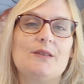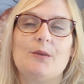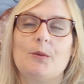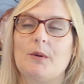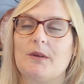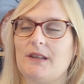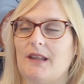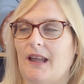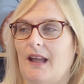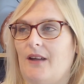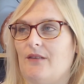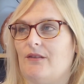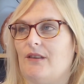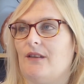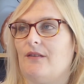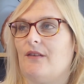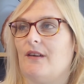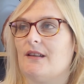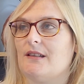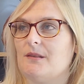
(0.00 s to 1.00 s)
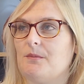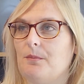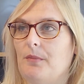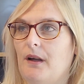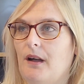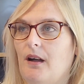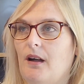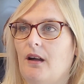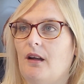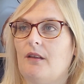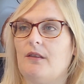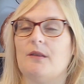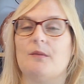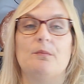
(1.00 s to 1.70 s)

for when they have their first bath,